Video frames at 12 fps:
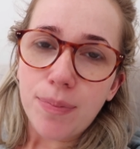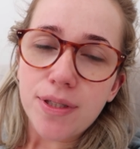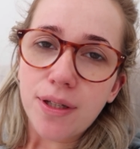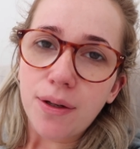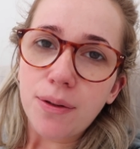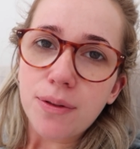
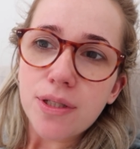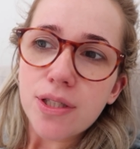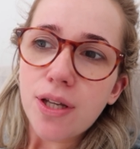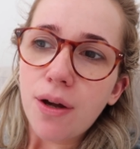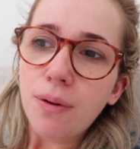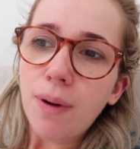episode,
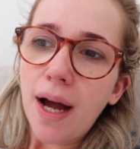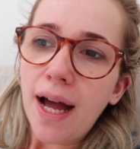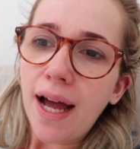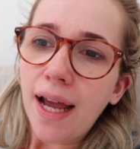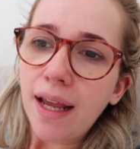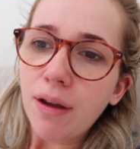so
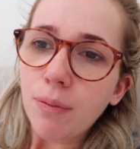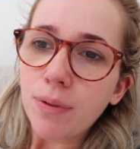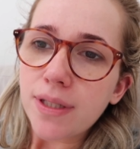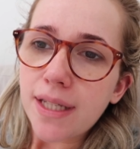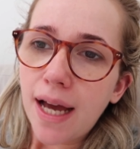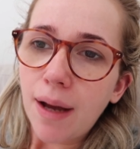I
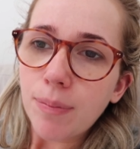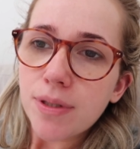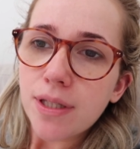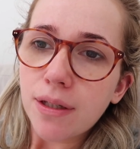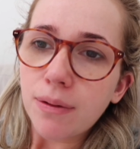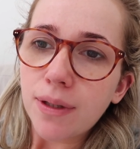was
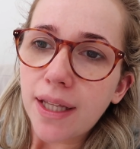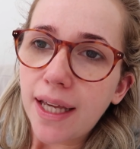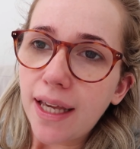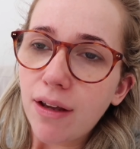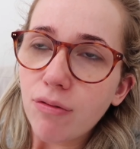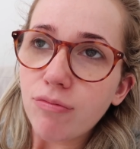
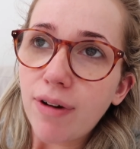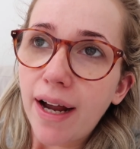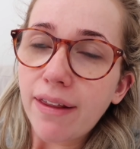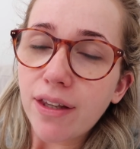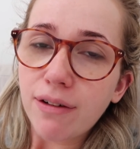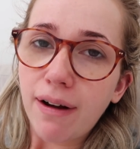absolutely
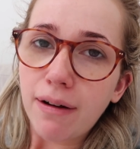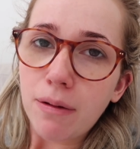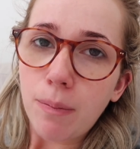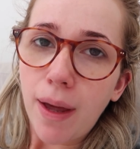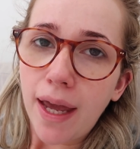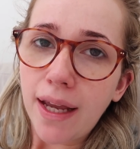writhing
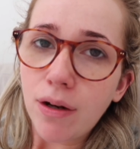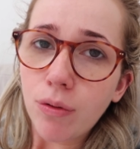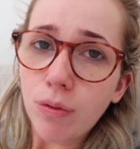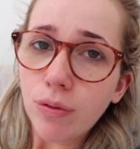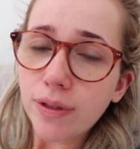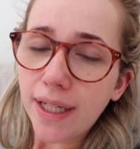around in
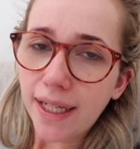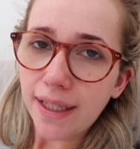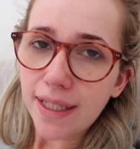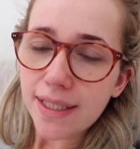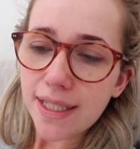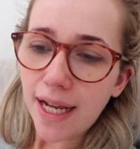pain all
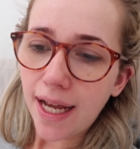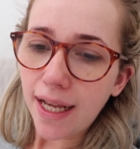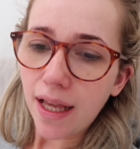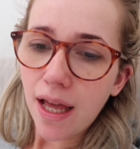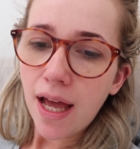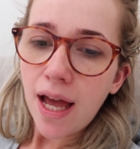night last
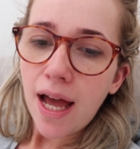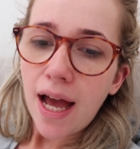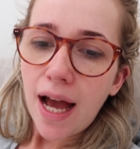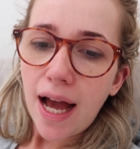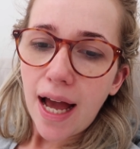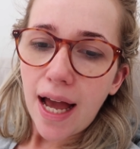night.
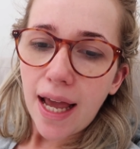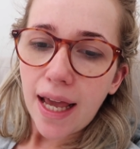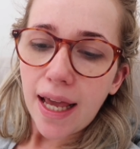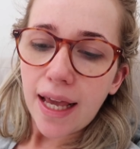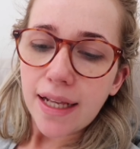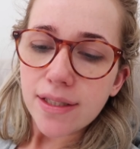
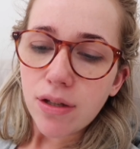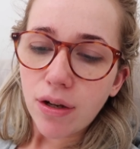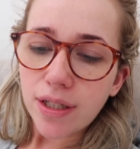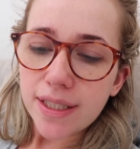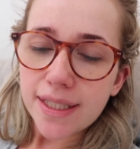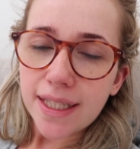It's
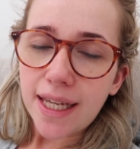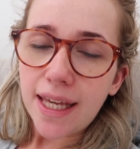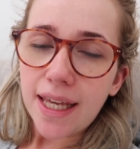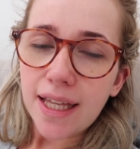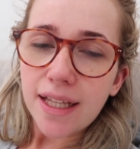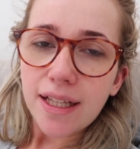
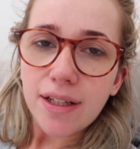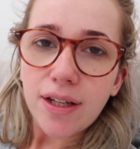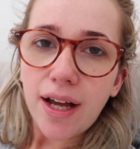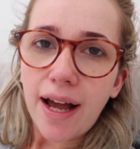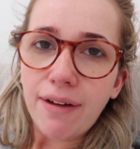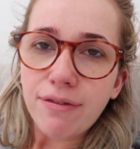honestly,
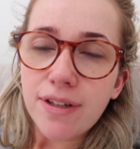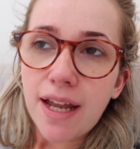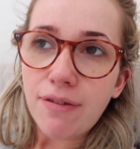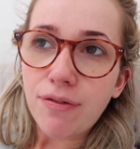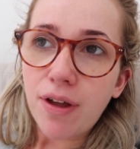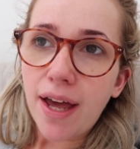I've
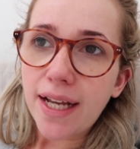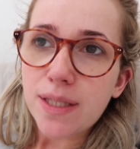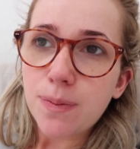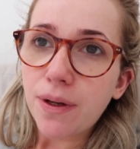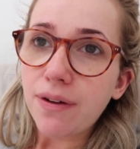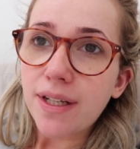never
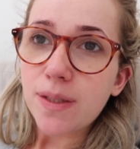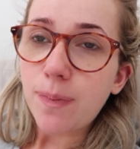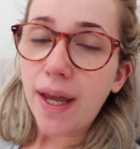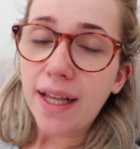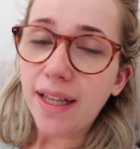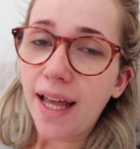experienced
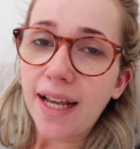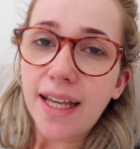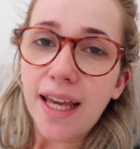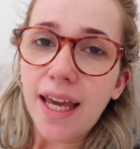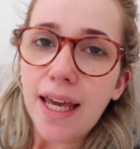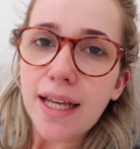pain
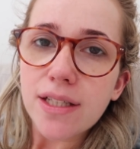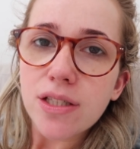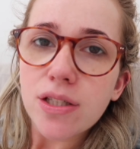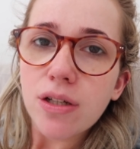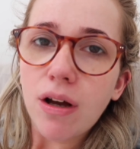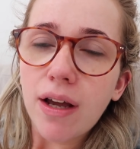like
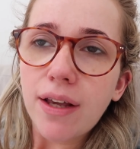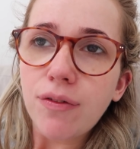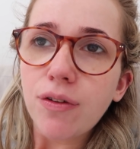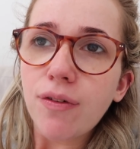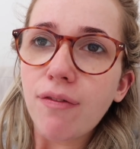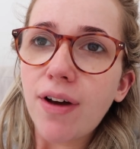it.
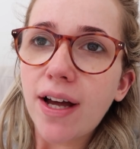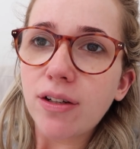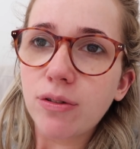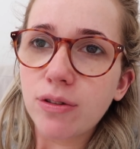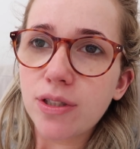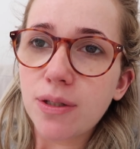If you've ever
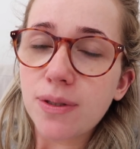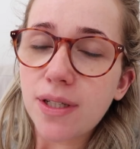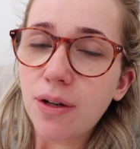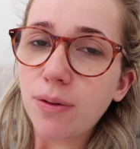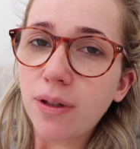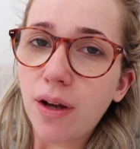had gallstones,
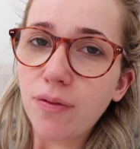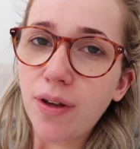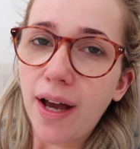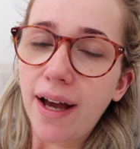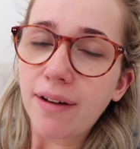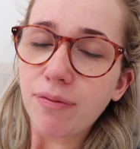I know a lot of
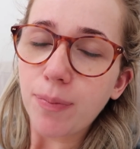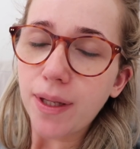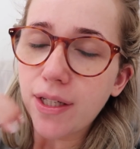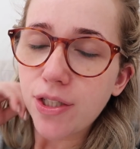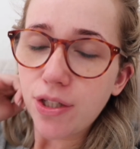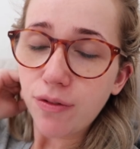you have
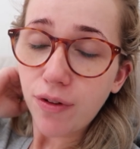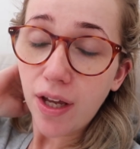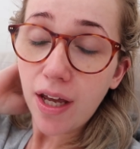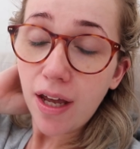because you've